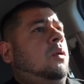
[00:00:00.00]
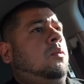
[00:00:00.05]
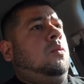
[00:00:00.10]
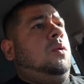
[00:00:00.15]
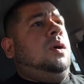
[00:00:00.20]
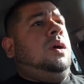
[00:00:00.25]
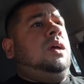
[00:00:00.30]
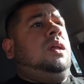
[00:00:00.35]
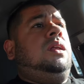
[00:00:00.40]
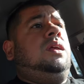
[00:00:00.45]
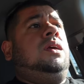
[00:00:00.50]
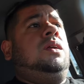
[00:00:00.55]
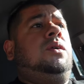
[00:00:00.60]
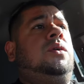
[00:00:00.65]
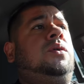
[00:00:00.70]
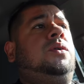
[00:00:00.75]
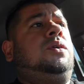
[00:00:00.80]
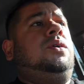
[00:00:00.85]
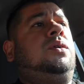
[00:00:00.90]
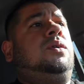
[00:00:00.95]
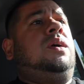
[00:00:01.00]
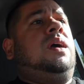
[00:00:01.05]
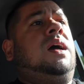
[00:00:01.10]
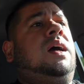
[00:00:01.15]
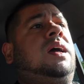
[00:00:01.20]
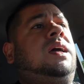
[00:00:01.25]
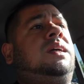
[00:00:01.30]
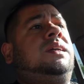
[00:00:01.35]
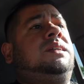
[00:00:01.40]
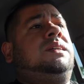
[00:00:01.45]
what, you know, you
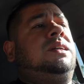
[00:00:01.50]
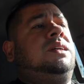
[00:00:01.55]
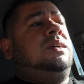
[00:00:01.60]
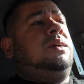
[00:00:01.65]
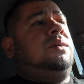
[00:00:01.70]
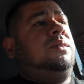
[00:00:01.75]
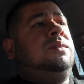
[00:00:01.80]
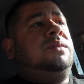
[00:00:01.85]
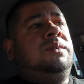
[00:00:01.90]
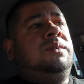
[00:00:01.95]
guys, you know,